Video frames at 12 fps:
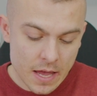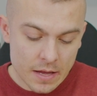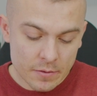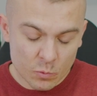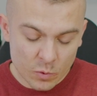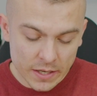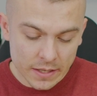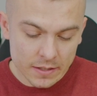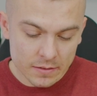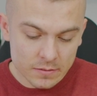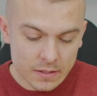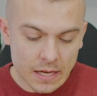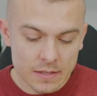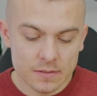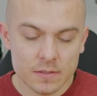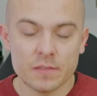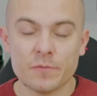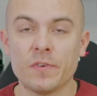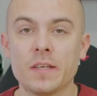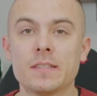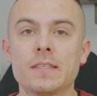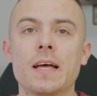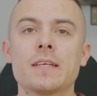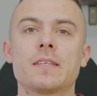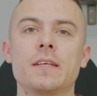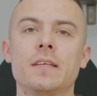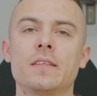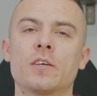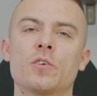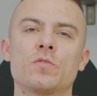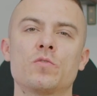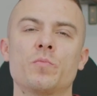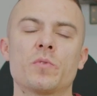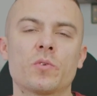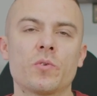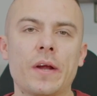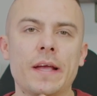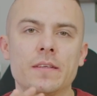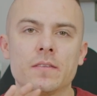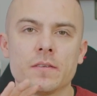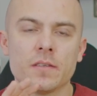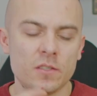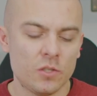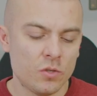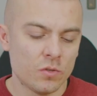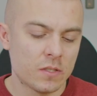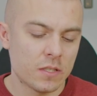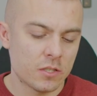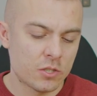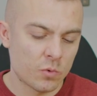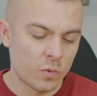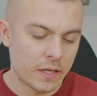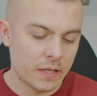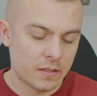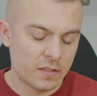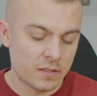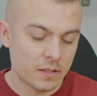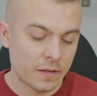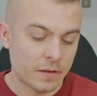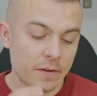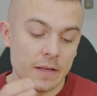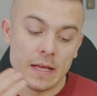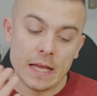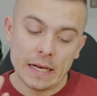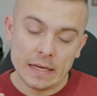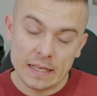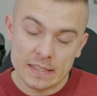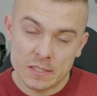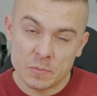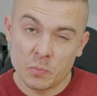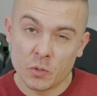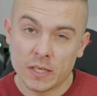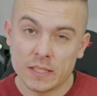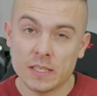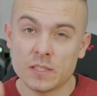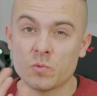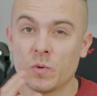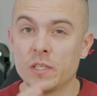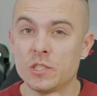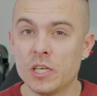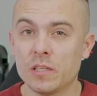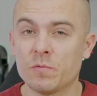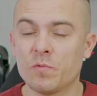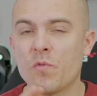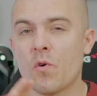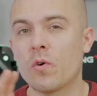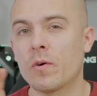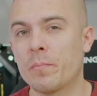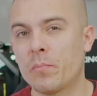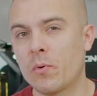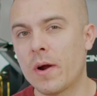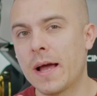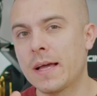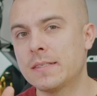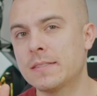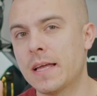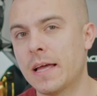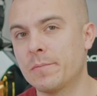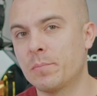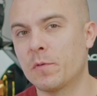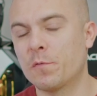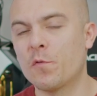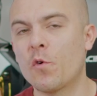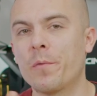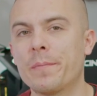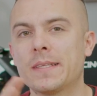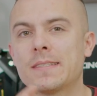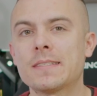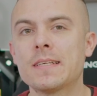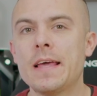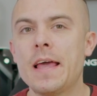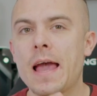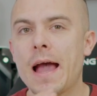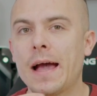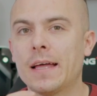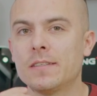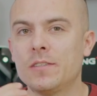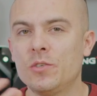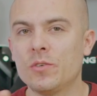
really does fit nicely in a consumer grade uh, usage with uh, let's put it this way gen 4 price and performance and you